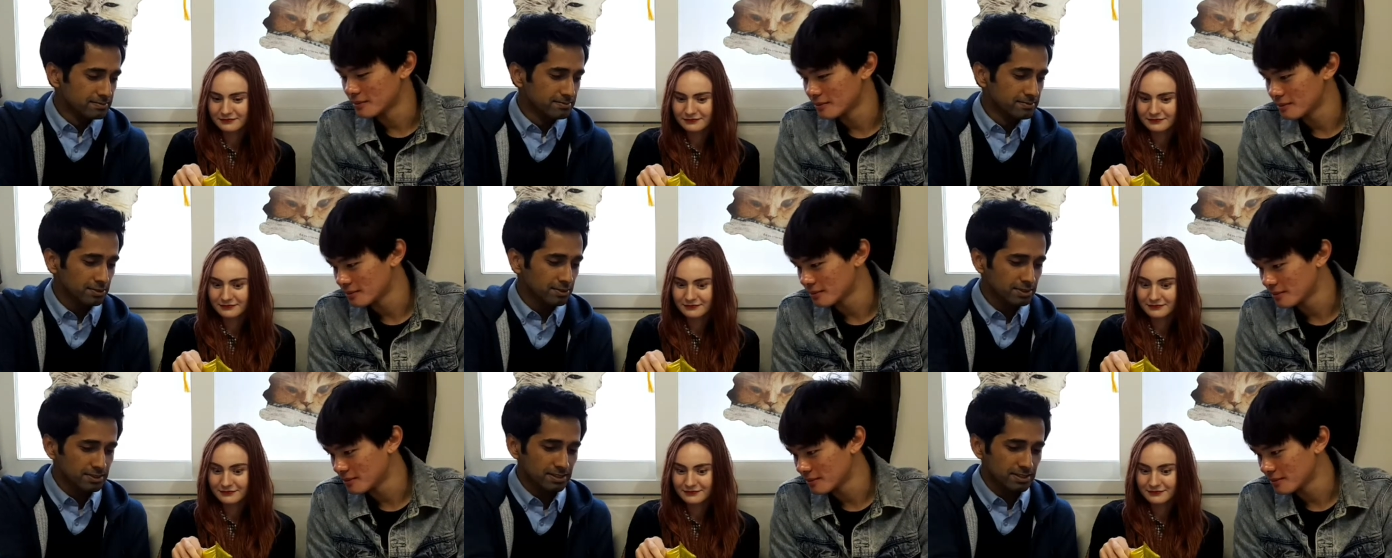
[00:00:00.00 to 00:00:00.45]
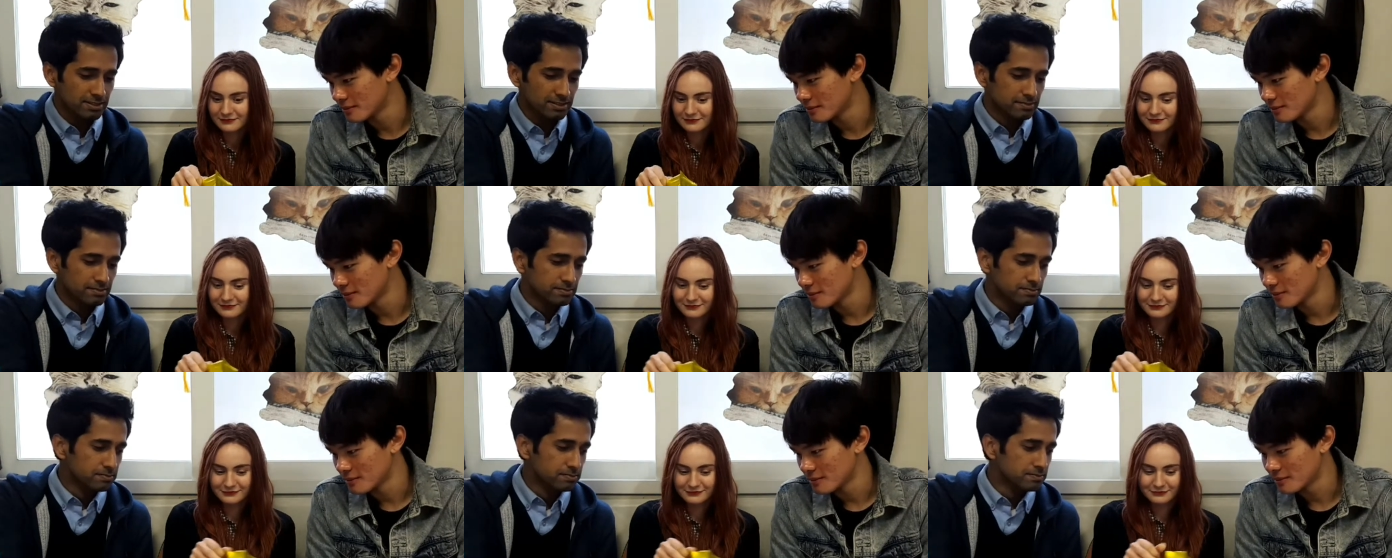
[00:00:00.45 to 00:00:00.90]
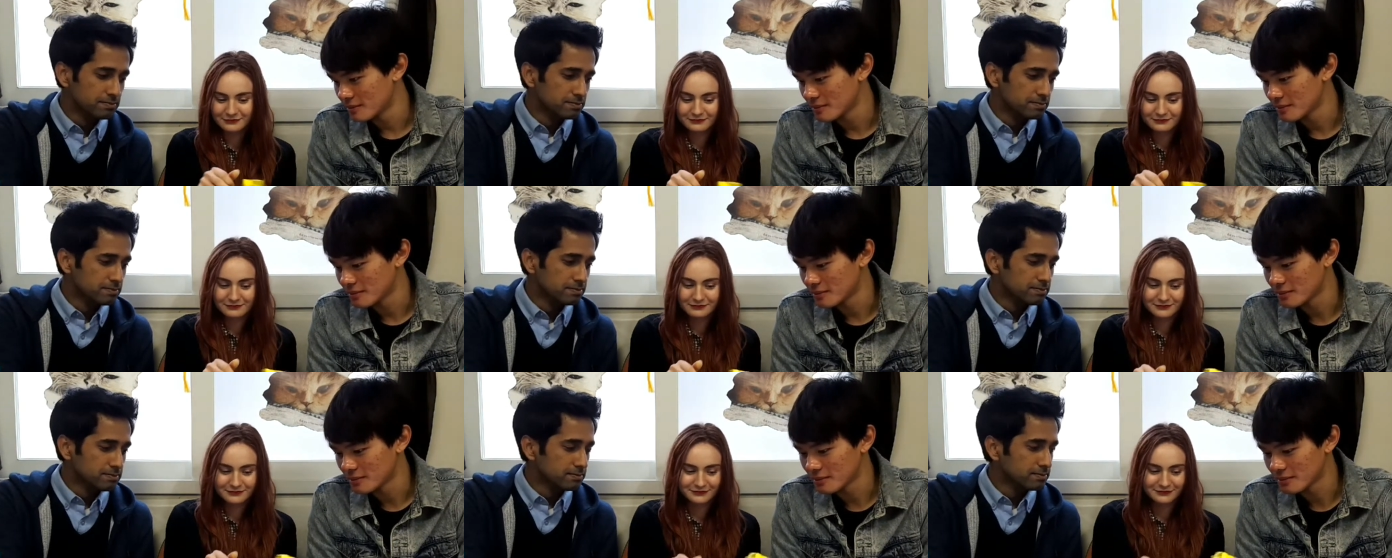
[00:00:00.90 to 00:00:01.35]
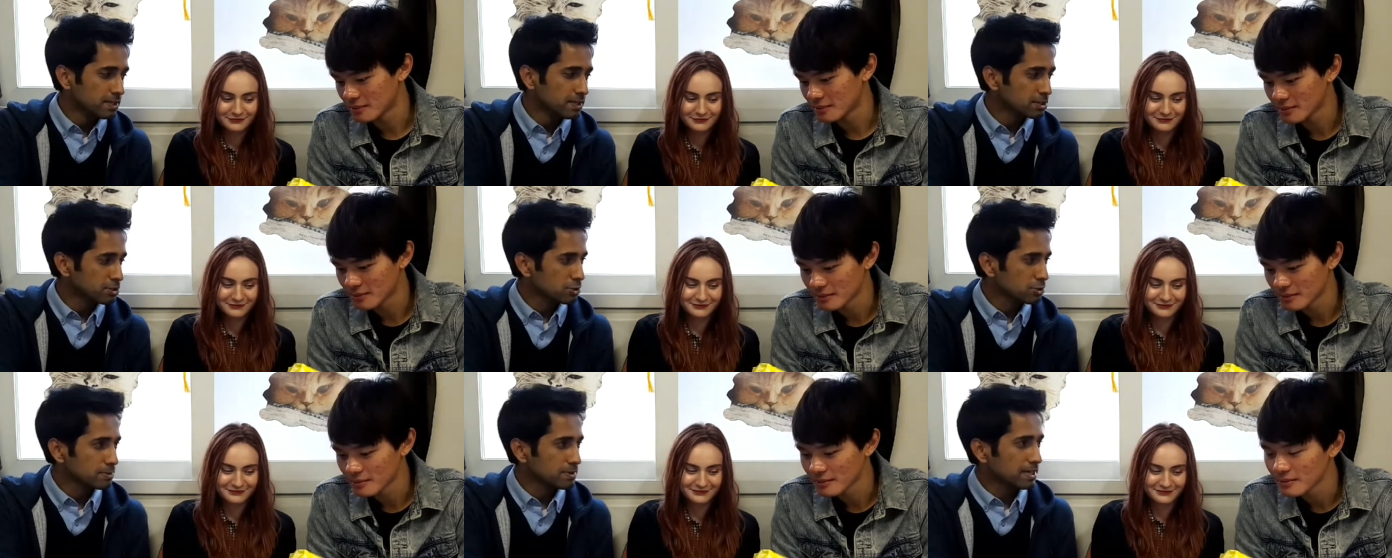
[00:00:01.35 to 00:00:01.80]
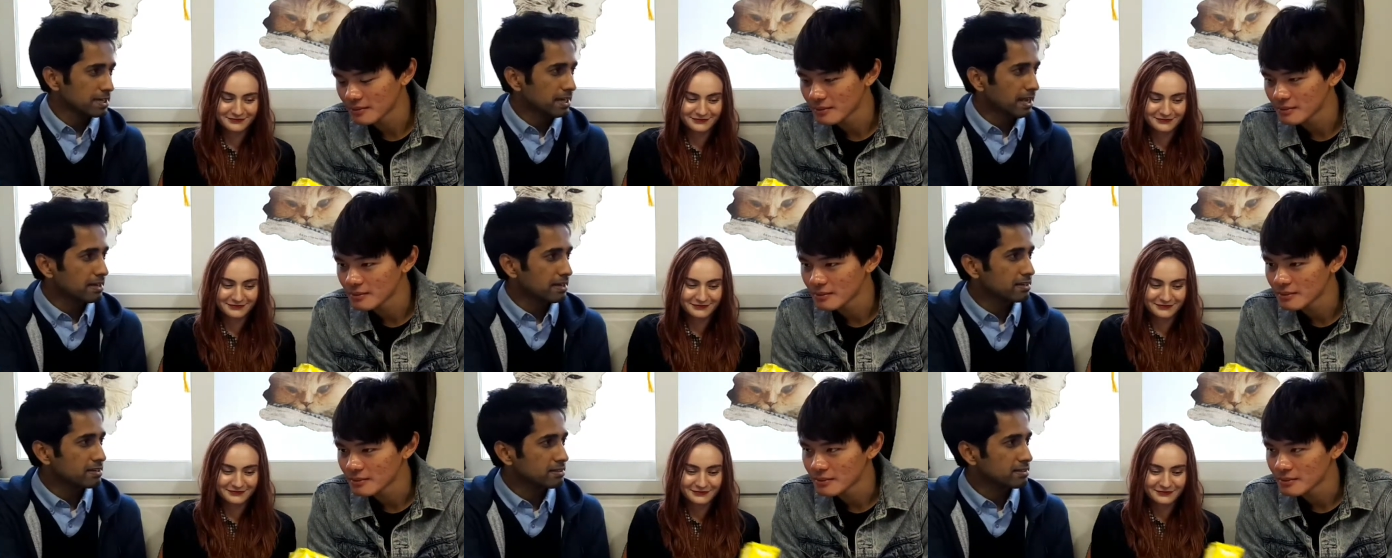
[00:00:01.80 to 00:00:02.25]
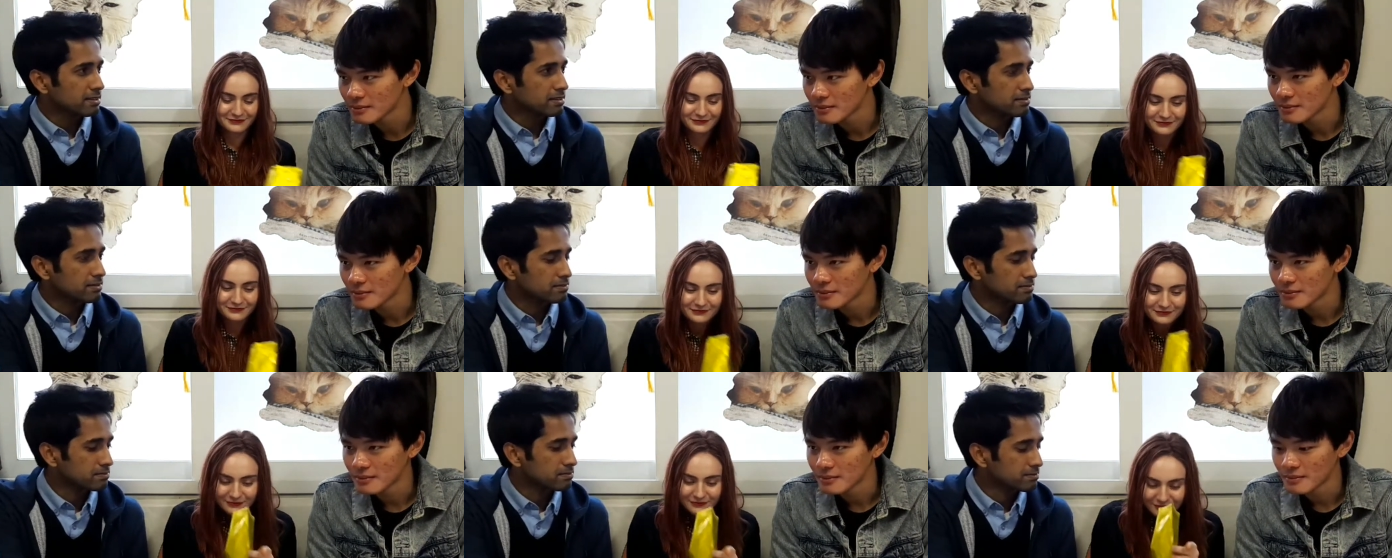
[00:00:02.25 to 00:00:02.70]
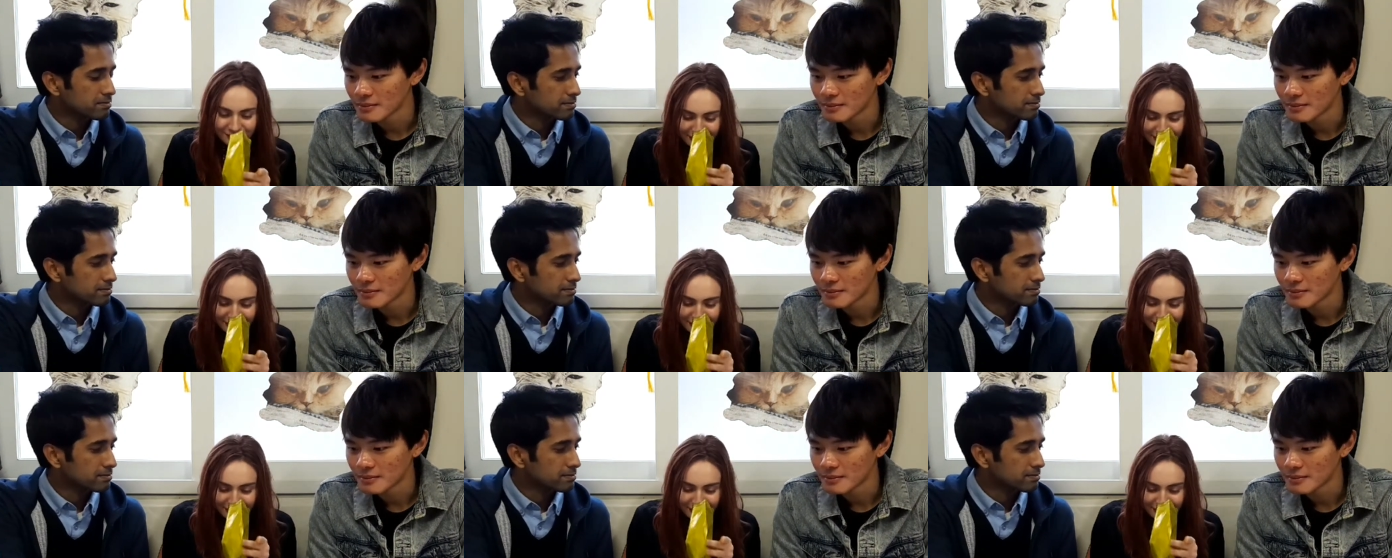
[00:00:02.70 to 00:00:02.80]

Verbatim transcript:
Speaker 1: No. It's, it should be the candy thing.